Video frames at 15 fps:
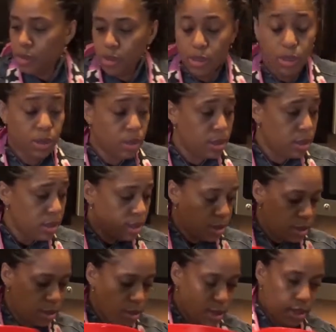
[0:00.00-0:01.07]
cook
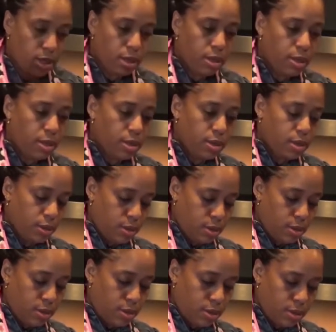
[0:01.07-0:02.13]
the
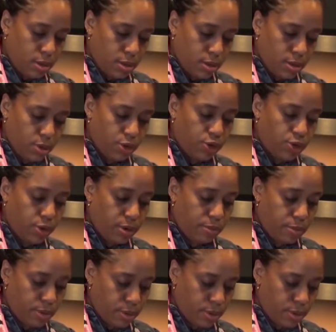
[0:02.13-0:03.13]
shrimp.